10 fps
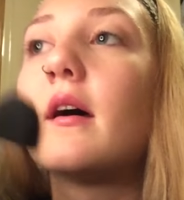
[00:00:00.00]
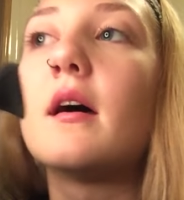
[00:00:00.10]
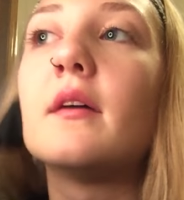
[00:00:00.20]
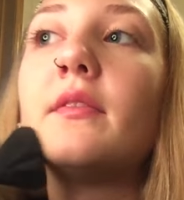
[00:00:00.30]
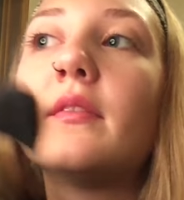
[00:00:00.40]

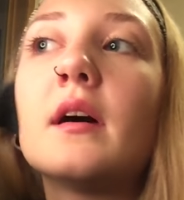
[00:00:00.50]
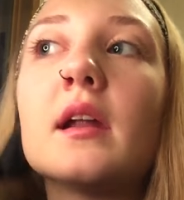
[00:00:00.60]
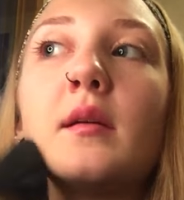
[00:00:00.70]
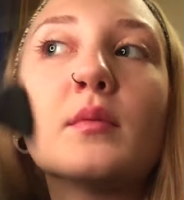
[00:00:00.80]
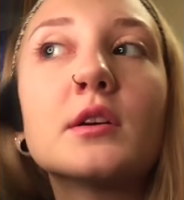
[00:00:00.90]
and then
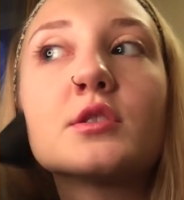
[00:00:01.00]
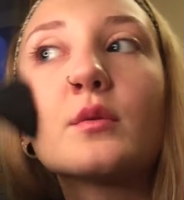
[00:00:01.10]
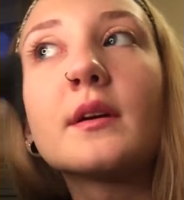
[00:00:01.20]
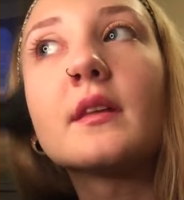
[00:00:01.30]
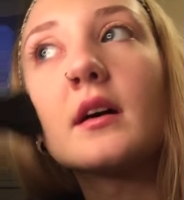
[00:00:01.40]
I brush
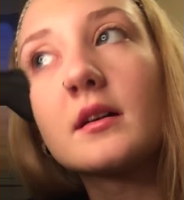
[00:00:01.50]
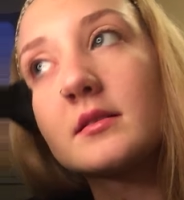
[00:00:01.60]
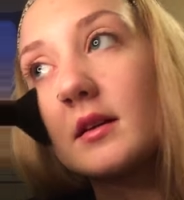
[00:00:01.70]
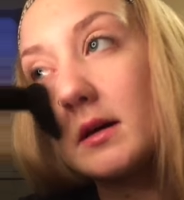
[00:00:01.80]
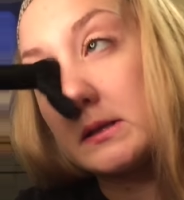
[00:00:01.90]
away the
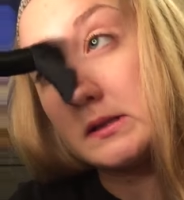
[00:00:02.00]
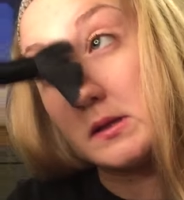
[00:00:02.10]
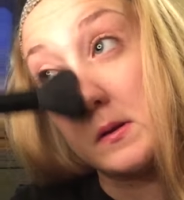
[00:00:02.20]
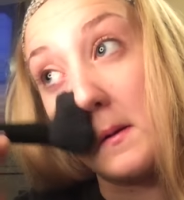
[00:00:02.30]
excess.